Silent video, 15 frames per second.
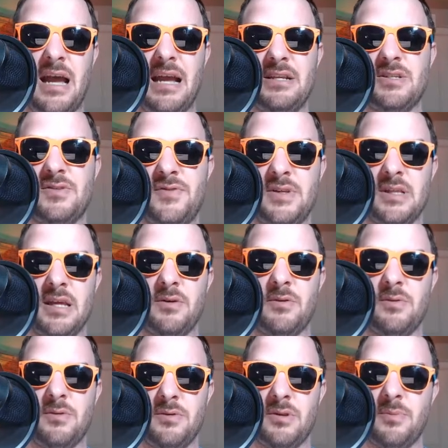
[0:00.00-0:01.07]
I just feel like,
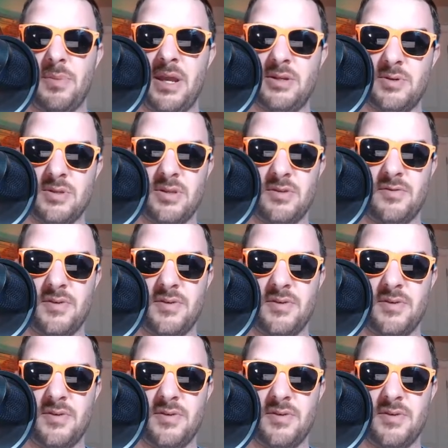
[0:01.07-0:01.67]
Patriots at